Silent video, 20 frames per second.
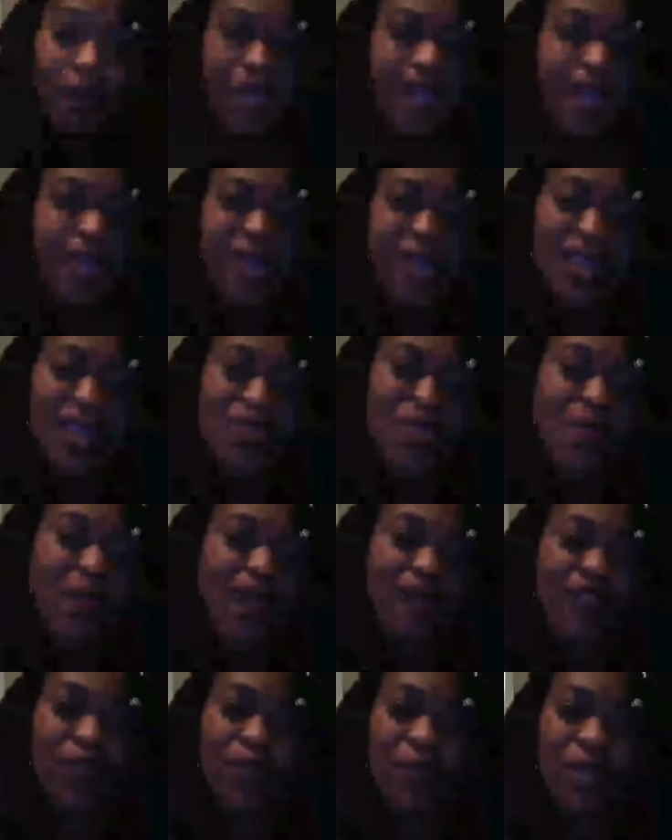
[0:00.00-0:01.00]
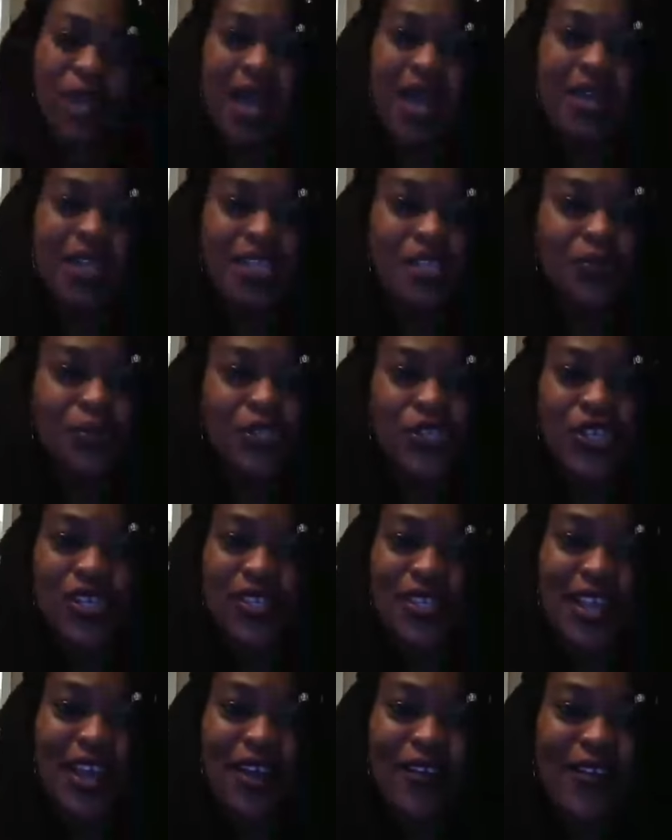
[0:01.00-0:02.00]
And again, you have to be honest with
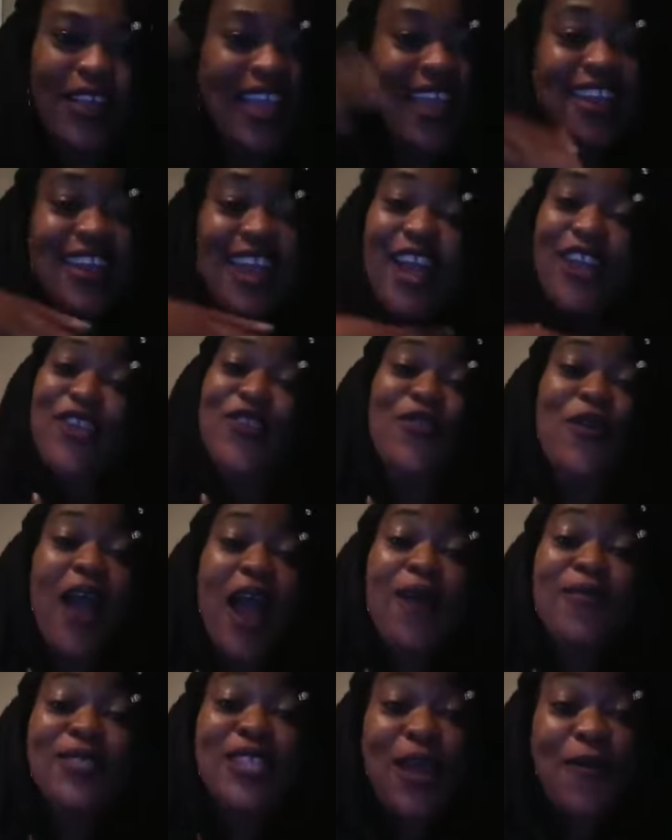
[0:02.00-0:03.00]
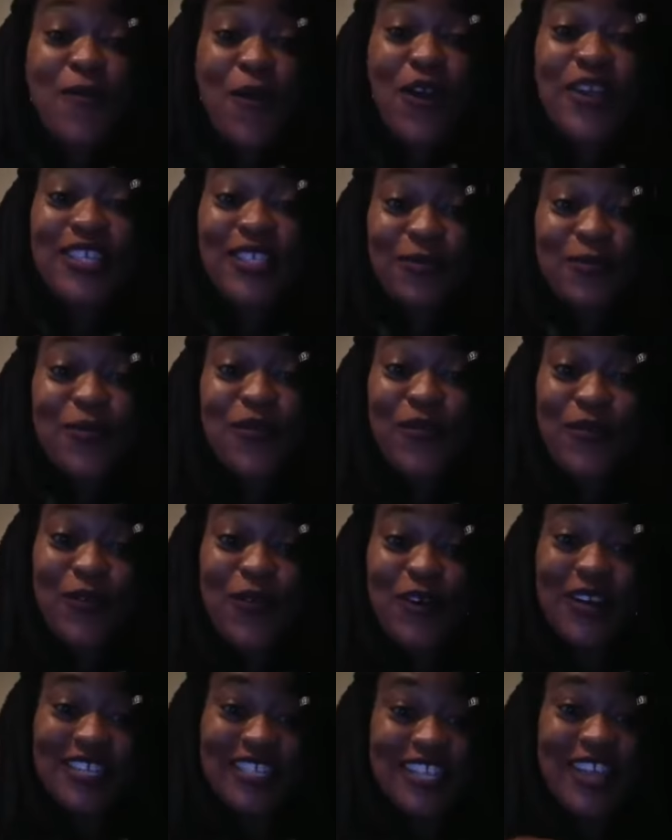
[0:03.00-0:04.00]
yourself. Now, you know, I was that person
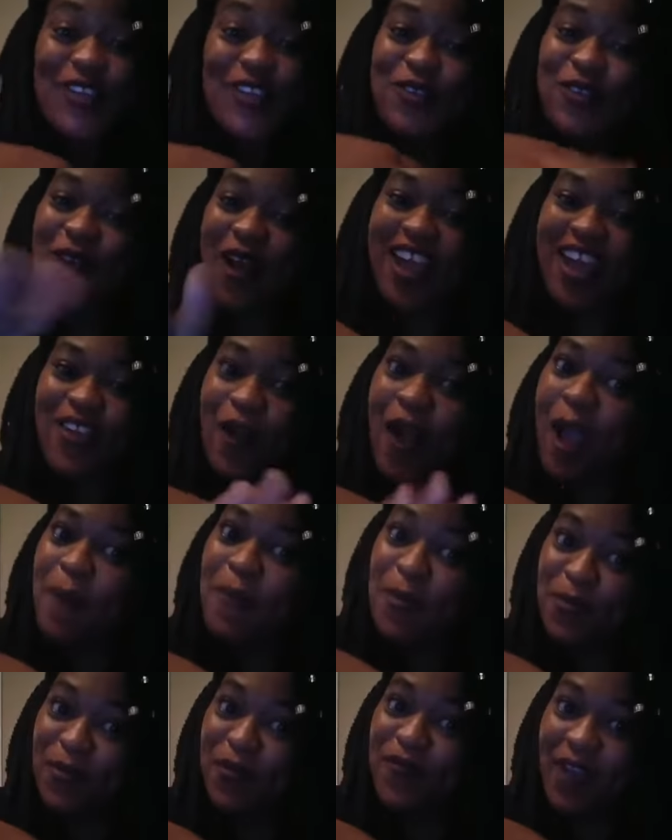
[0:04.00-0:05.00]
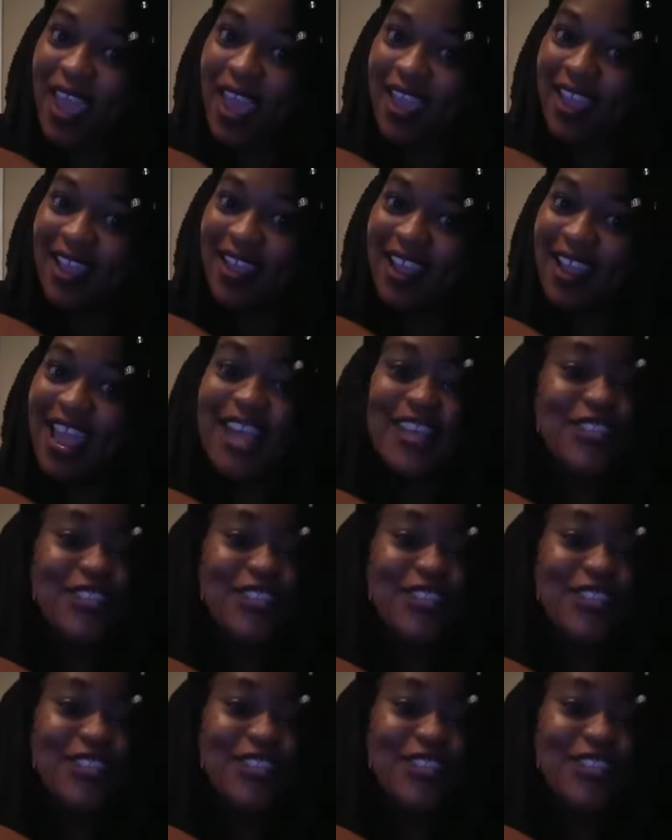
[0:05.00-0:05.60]
before, so, you know, I know how people fake.